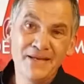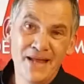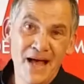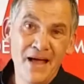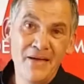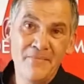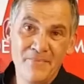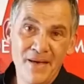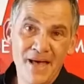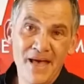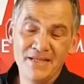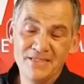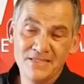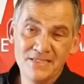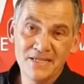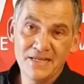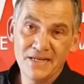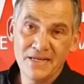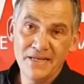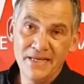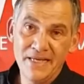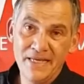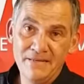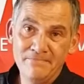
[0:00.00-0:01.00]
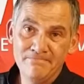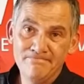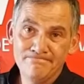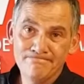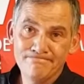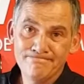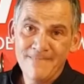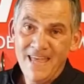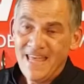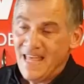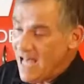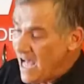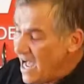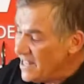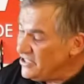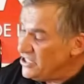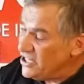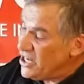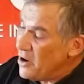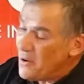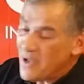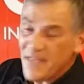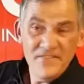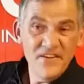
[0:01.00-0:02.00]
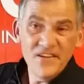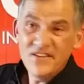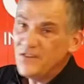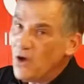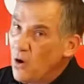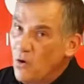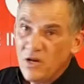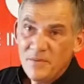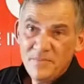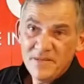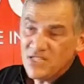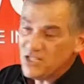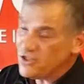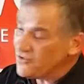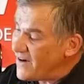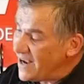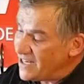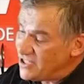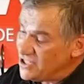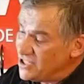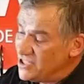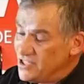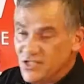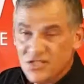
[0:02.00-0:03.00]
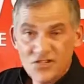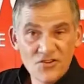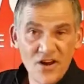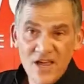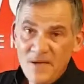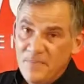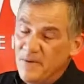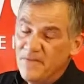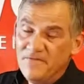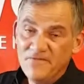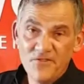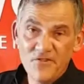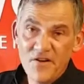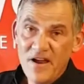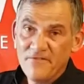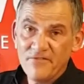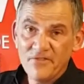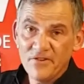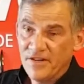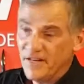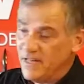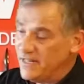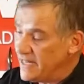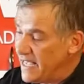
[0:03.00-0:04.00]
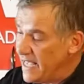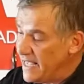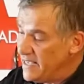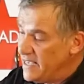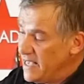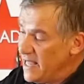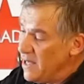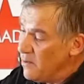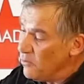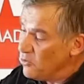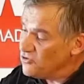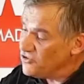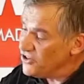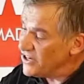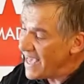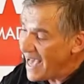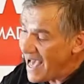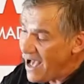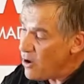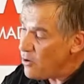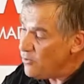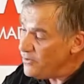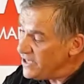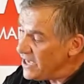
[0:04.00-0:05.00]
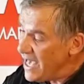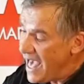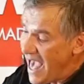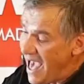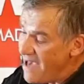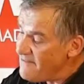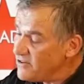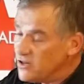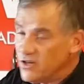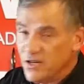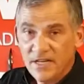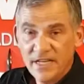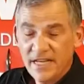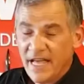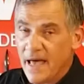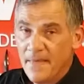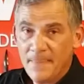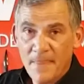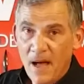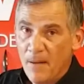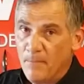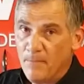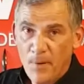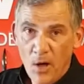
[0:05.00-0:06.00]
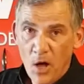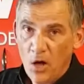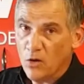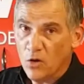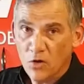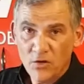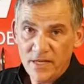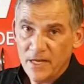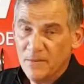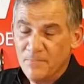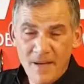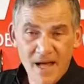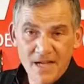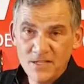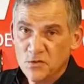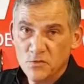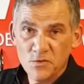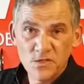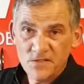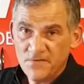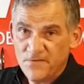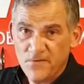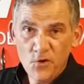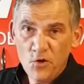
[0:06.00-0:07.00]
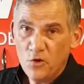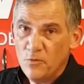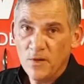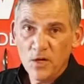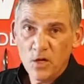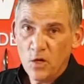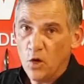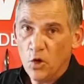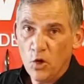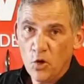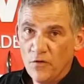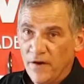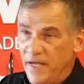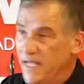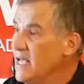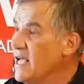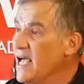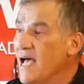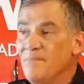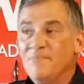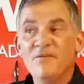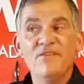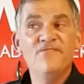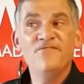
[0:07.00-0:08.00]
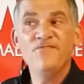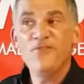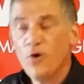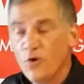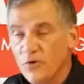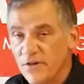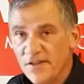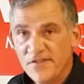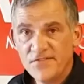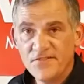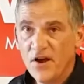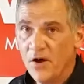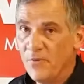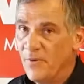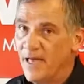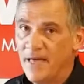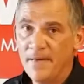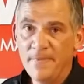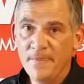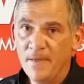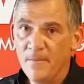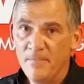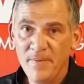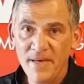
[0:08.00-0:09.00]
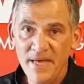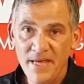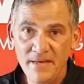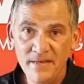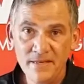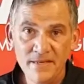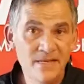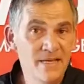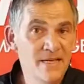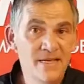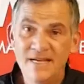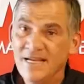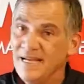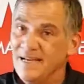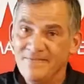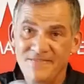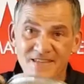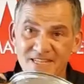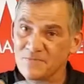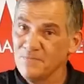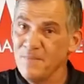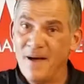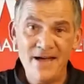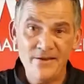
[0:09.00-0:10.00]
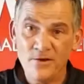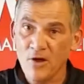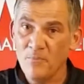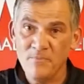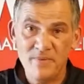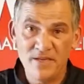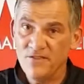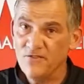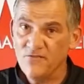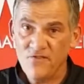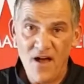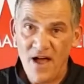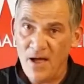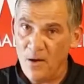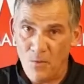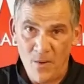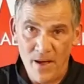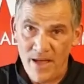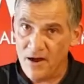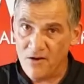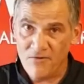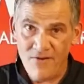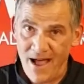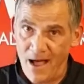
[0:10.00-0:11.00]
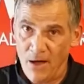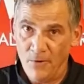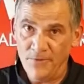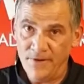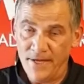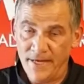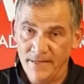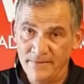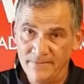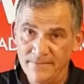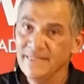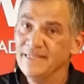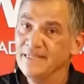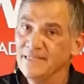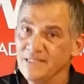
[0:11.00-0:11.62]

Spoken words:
a nightmare to clean. And you know, if you don't want to be scratching and scraping forever in a day, wondering how you're ever going to get that pot looking back to its former glory before you throw it in the bin, this might not be the right way around it,